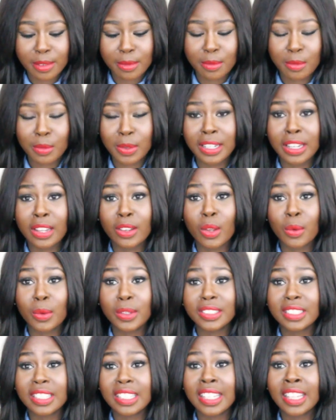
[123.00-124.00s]
them when I know
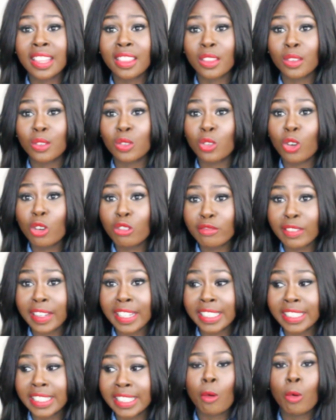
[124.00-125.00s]
it's either not
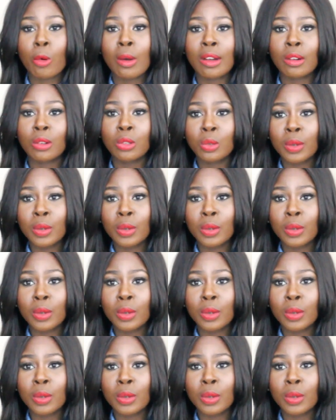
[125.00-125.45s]
raining or I'll